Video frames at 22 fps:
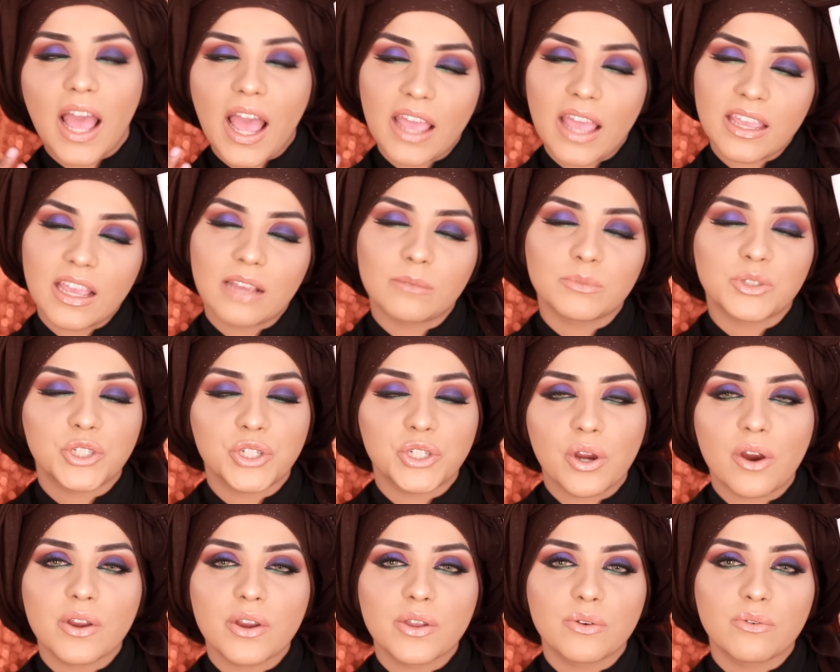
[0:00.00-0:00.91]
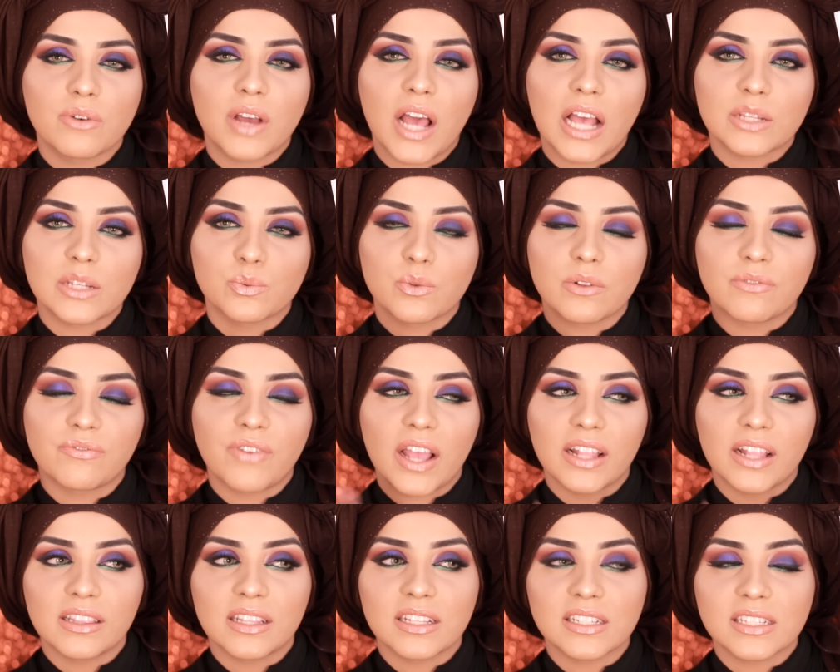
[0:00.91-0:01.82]
I am sure you guys will
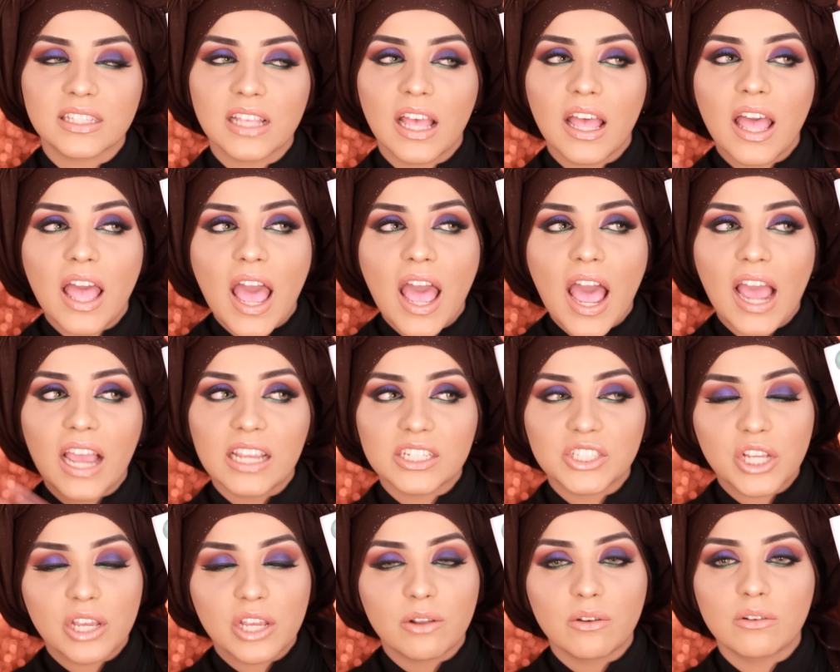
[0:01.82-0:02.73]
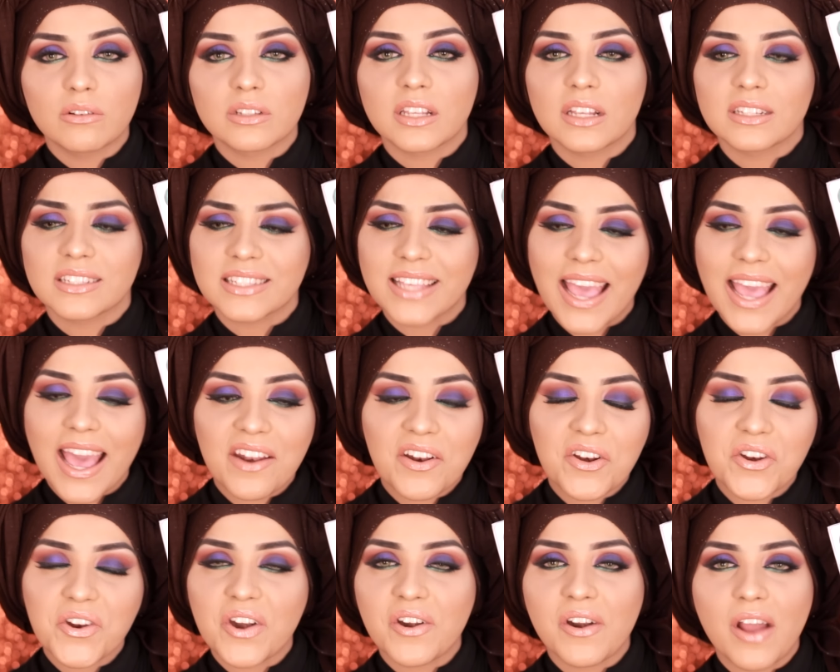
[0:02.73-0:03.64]
find this eyeshadows
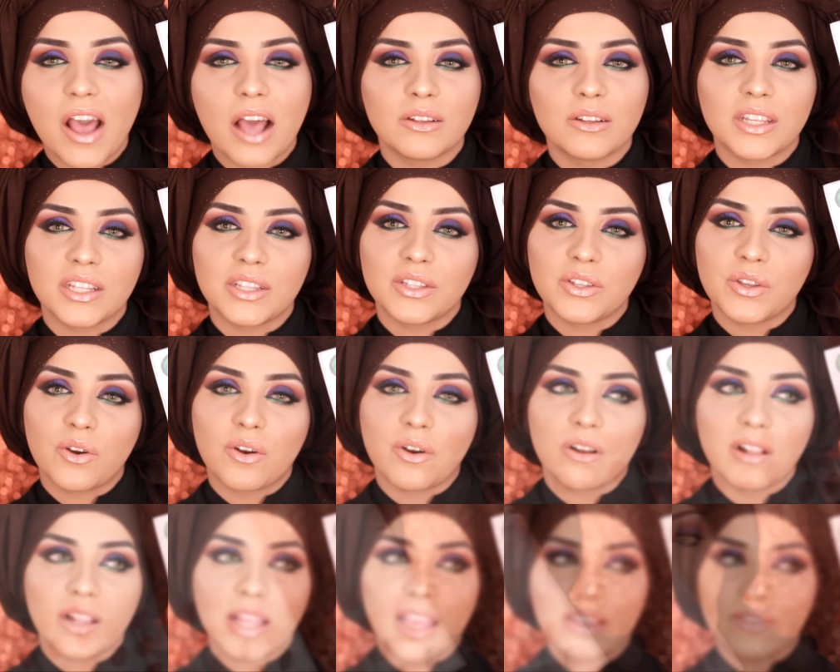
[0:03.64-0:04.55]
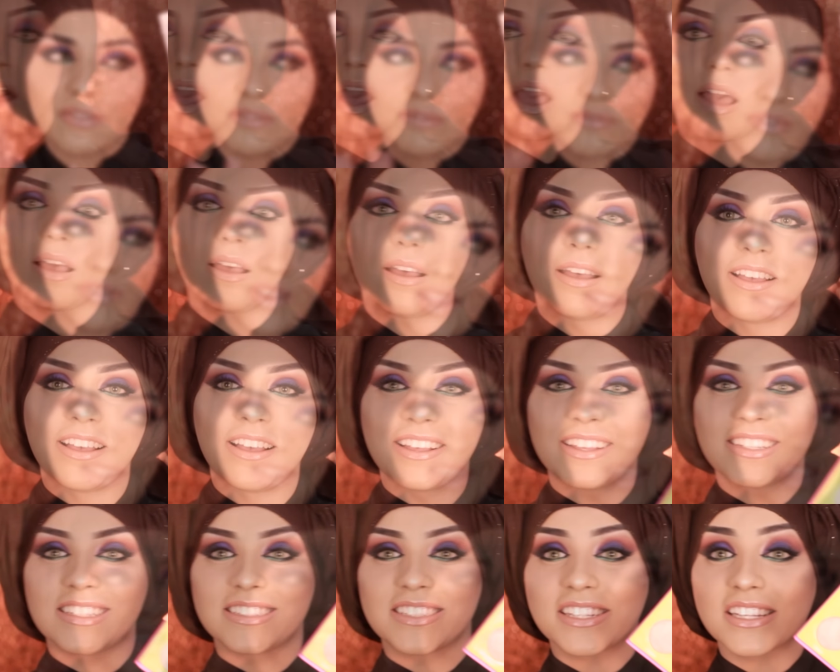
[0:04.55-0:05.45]
scattered around in your like
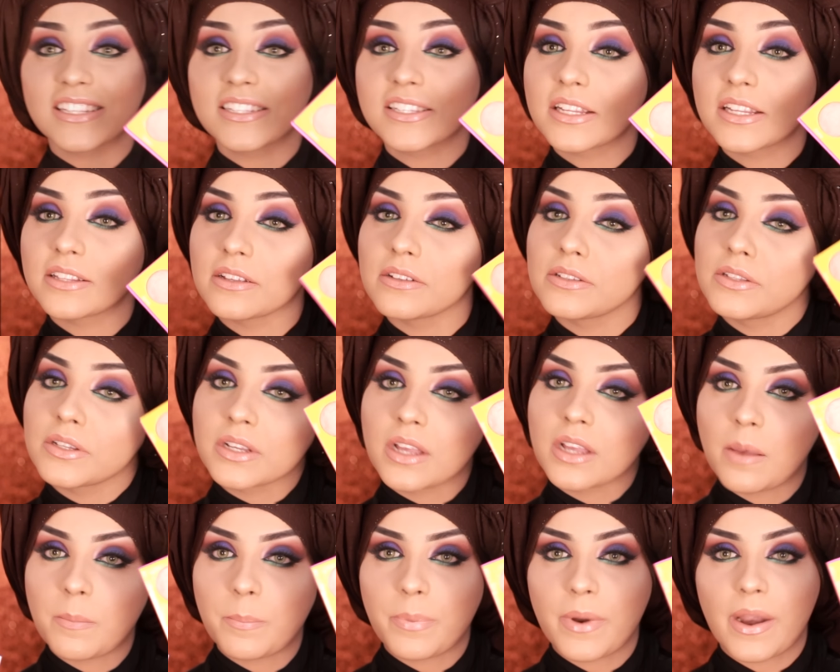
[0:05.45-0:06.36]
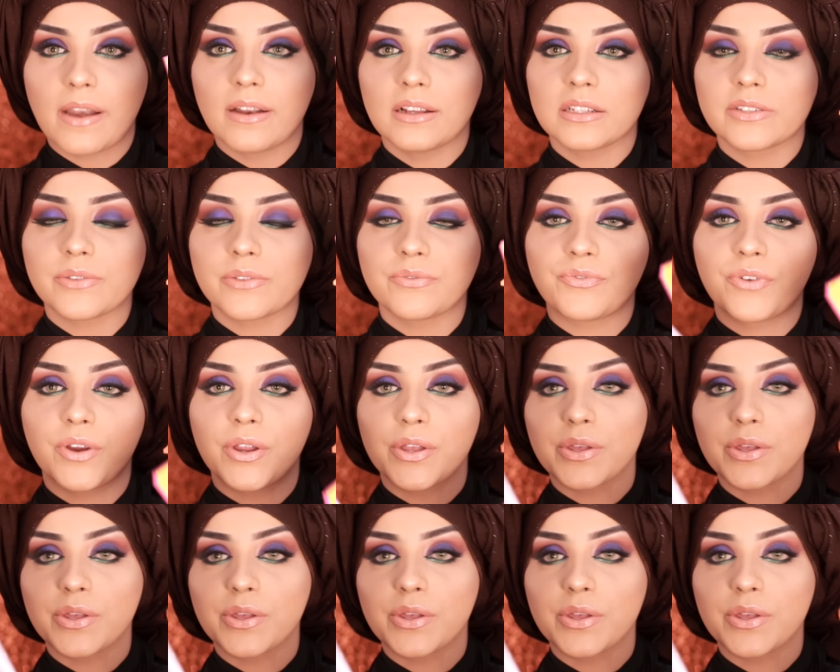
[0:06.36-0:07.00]
vanity. Just another comparison for